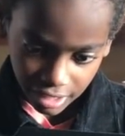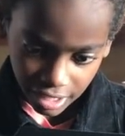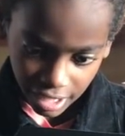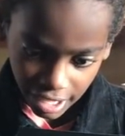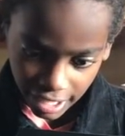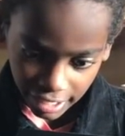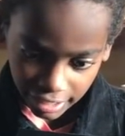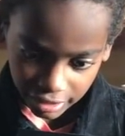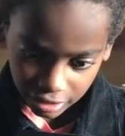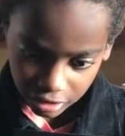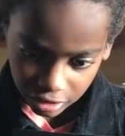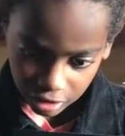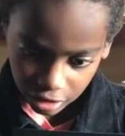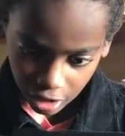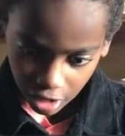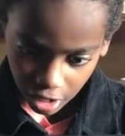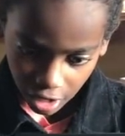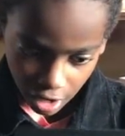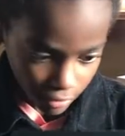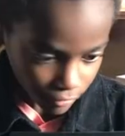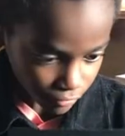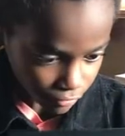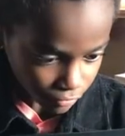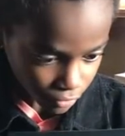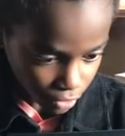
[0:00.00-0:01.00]
I
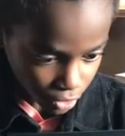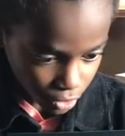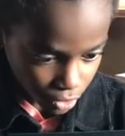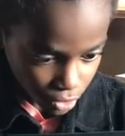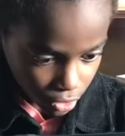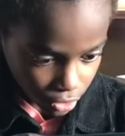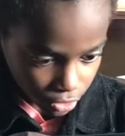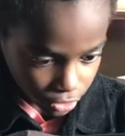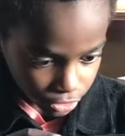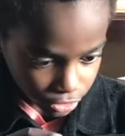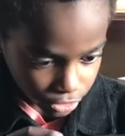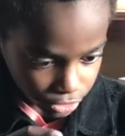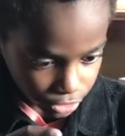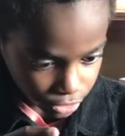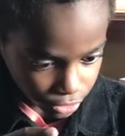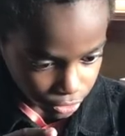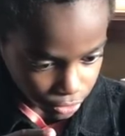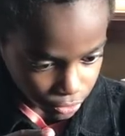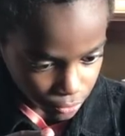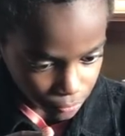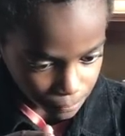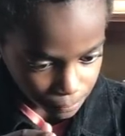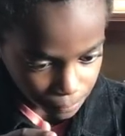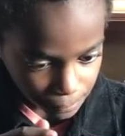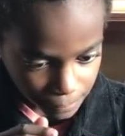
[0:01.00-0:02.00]
love
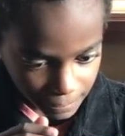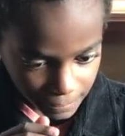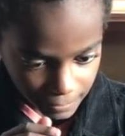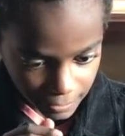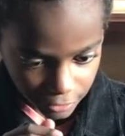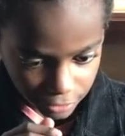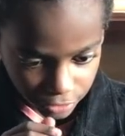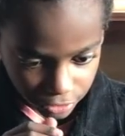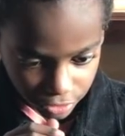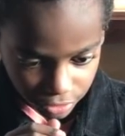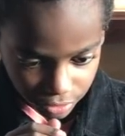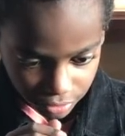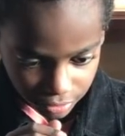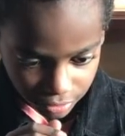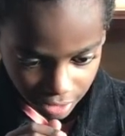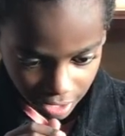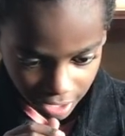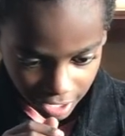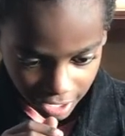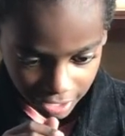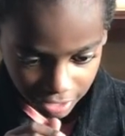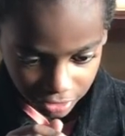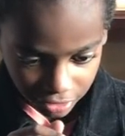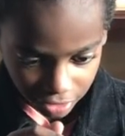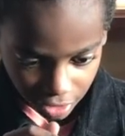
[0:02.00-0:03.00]
you and you,
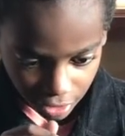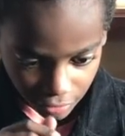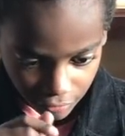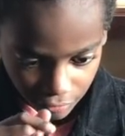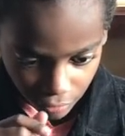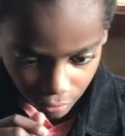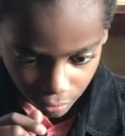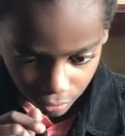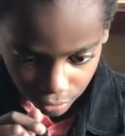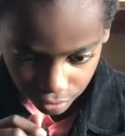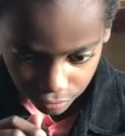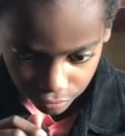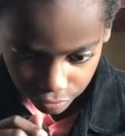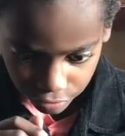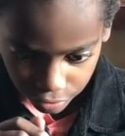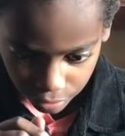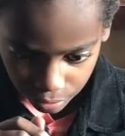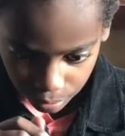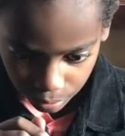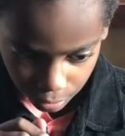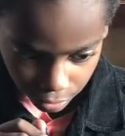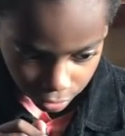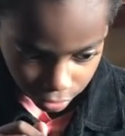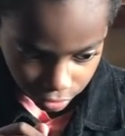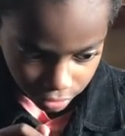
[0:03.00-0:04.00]
I love all of your
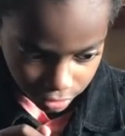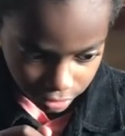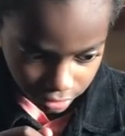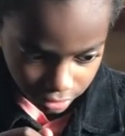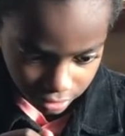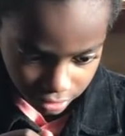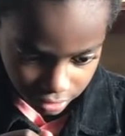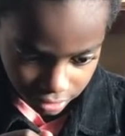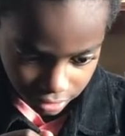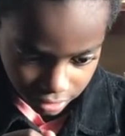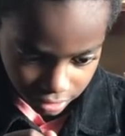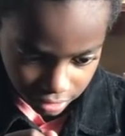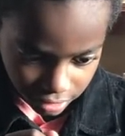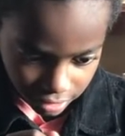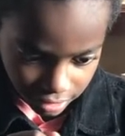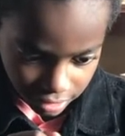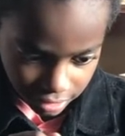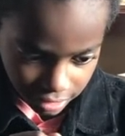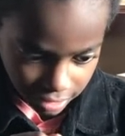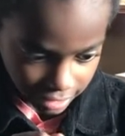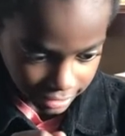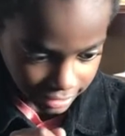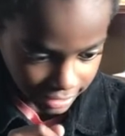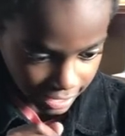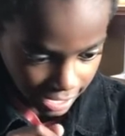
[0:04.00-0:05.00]
work
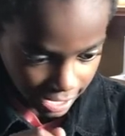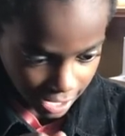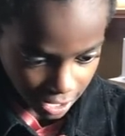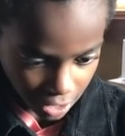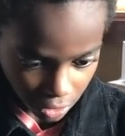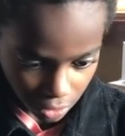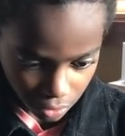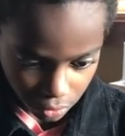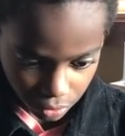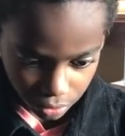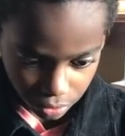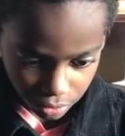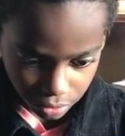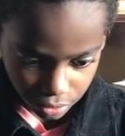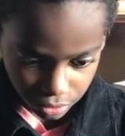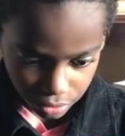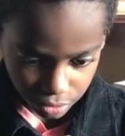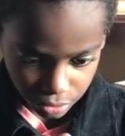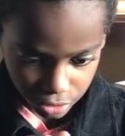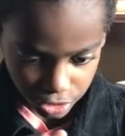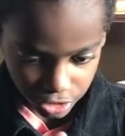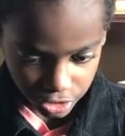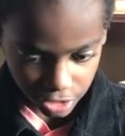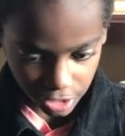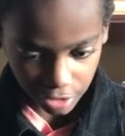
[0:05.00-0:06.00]
and how you
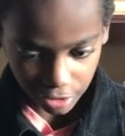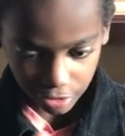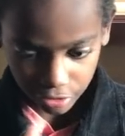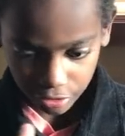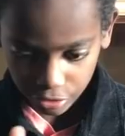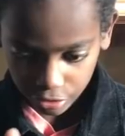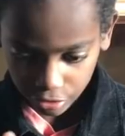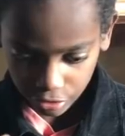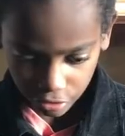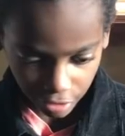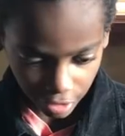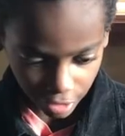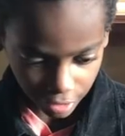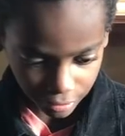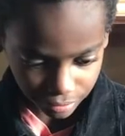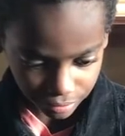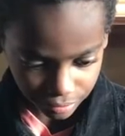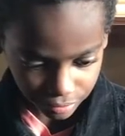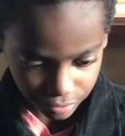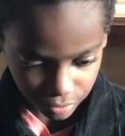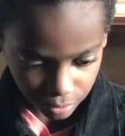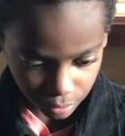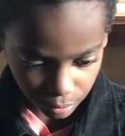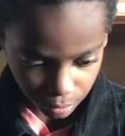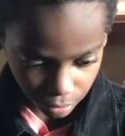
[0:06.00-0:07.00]
share your craft
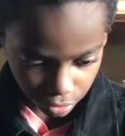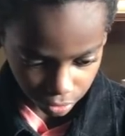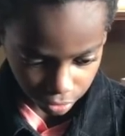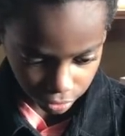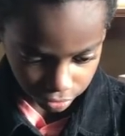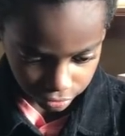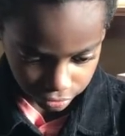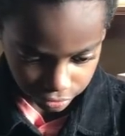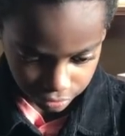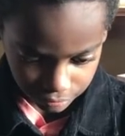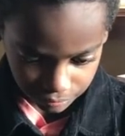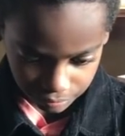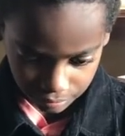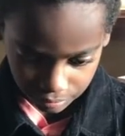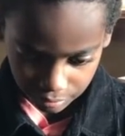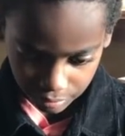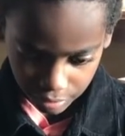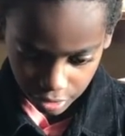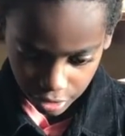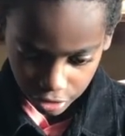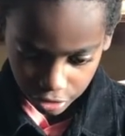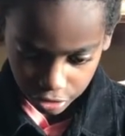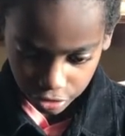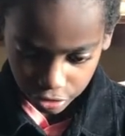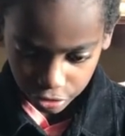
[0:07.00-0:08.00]
with the world.
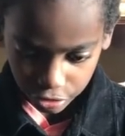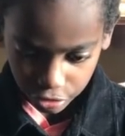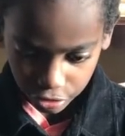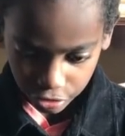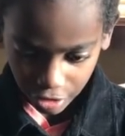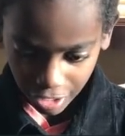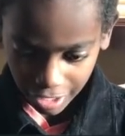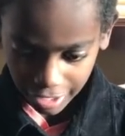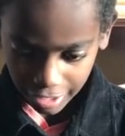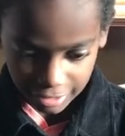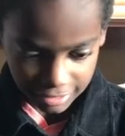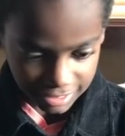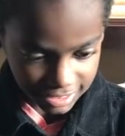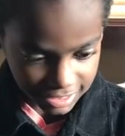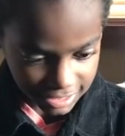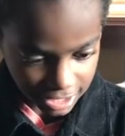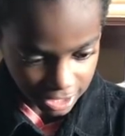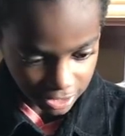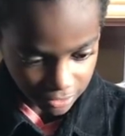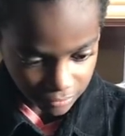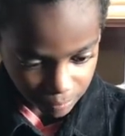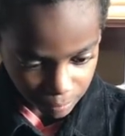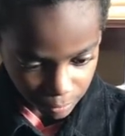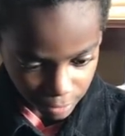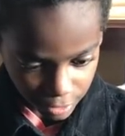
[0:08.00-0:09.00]
You create a
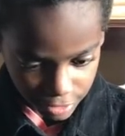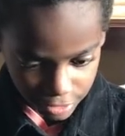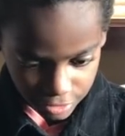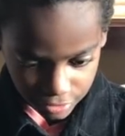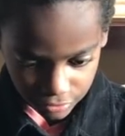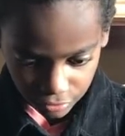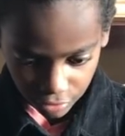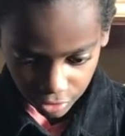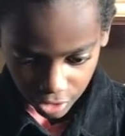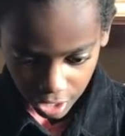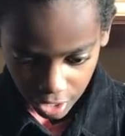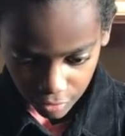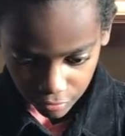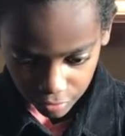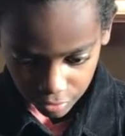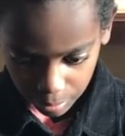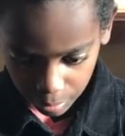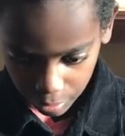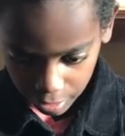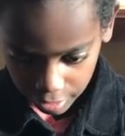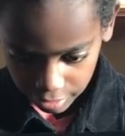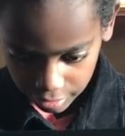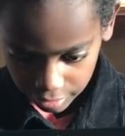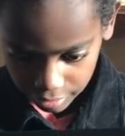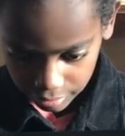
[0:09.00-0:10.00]
safe place for
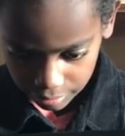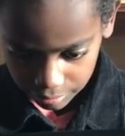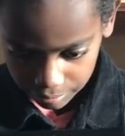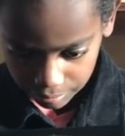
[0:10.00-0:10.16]
everybody.